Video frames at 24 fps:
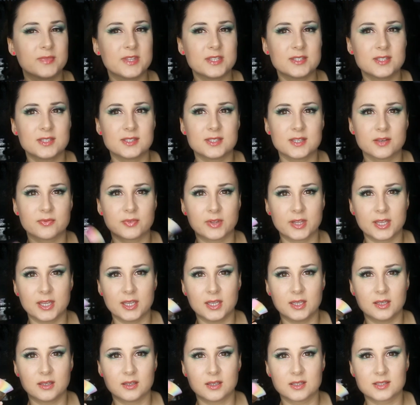This is
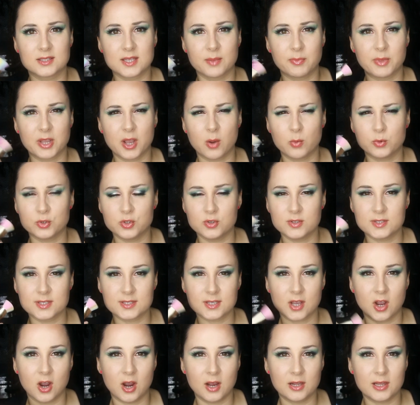definitely something I would use as
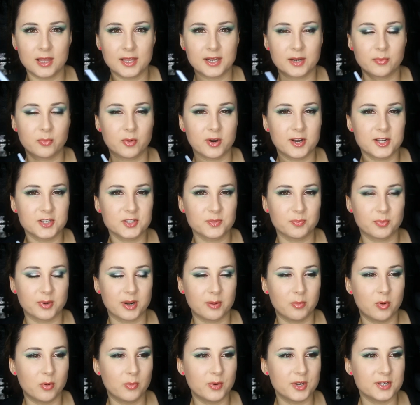a highlighter brush, but
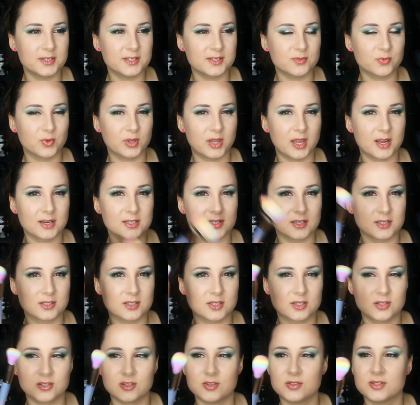I'm almost reluctant
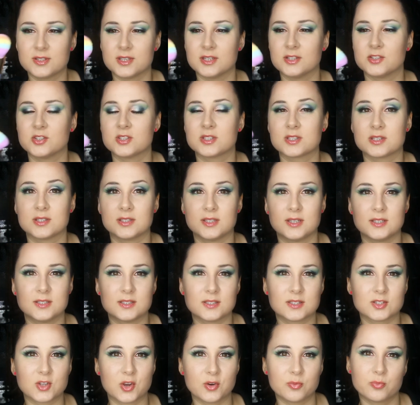to use it just because it is
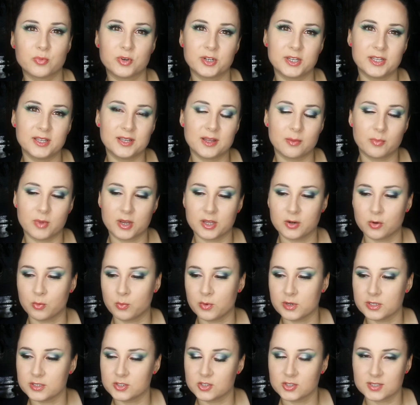so pretty. I might
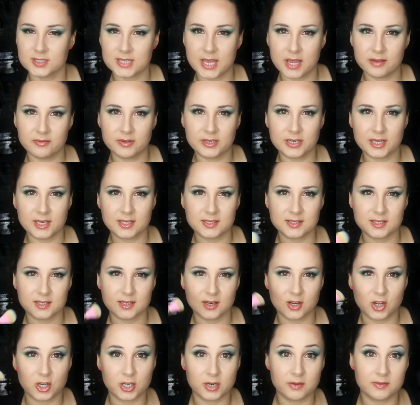almost just have it as a
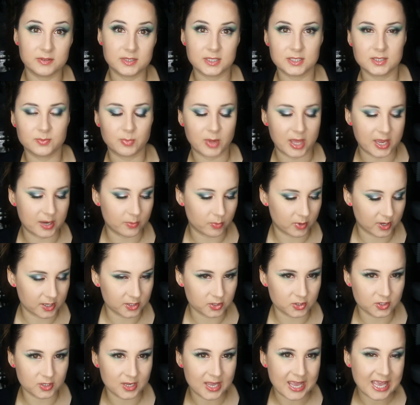kind of a display
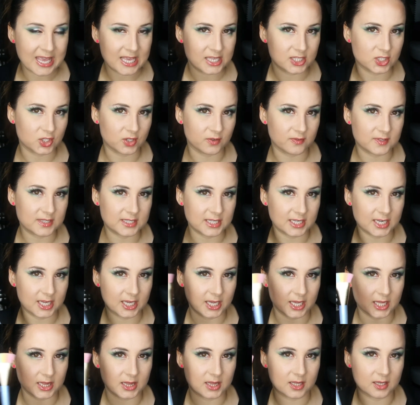brush, sort of
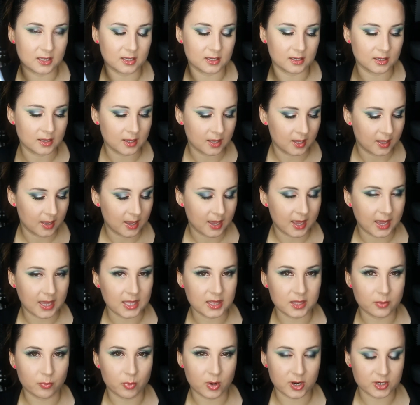sitting in the
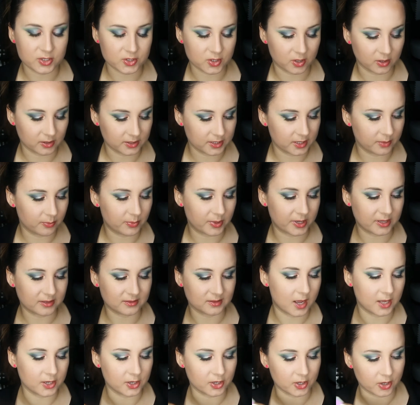brush holder, but
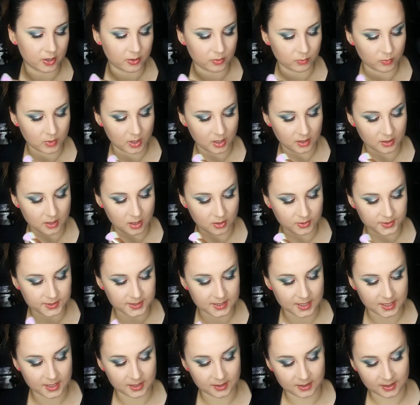I don't know, I'll
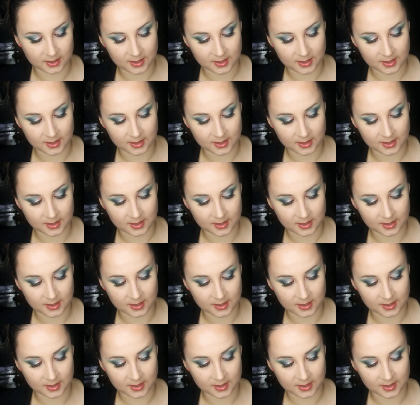see.